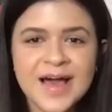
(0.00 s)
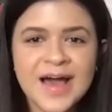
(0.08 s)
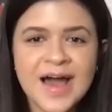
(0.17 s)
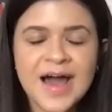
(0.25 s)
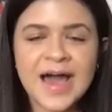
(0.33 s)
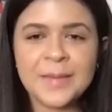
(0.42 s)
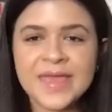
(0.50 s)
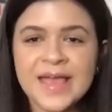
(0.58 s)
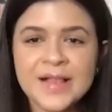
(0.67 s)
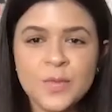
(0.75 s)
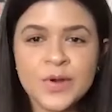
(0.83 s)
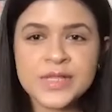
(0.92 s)
Hi,
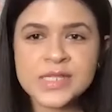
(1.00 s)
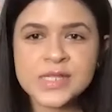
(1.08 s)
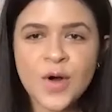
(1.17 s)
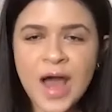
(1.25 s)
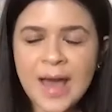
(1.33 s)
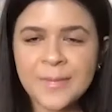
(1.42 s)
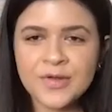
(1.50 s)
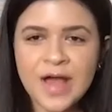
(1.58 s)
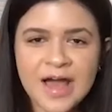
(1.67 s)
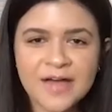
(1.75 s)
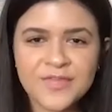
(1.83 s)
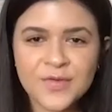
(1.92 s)
Michele. We're so happy to
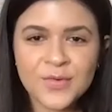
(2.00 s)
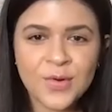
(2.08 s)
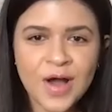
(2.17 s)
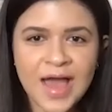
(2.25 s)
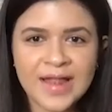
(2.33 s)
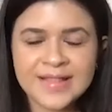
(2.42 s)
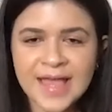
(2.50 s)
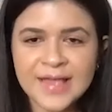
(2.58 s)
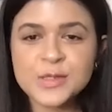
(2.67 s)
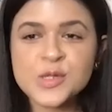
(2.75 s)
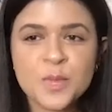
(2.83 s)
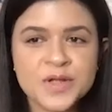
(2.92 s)
have you, and thank you
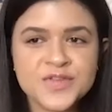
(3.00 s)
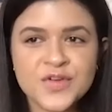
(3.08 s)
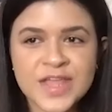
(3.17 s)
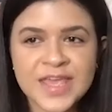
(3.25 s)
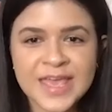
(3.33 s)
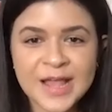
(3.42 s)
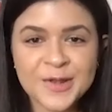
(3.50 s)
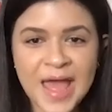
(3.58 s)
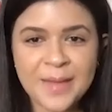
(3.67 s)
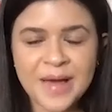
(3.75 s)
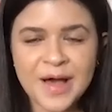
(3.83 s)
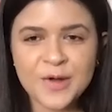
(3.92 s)
so much for taking
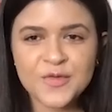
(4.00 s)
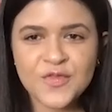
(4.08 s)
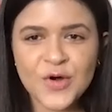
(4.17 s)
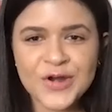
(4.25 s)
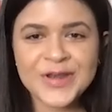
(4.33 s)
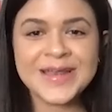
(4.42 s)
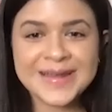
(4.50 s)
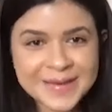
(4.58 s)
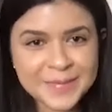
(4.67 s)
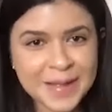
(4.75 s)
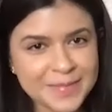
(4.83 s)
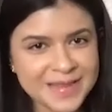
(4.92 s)
time out for an Indian
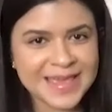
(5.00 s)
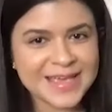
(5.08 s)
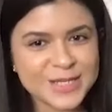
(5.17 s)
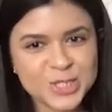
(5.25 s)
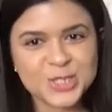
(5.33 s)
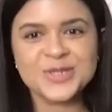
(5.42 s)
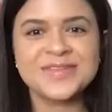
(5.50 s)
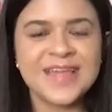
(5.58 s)
publication.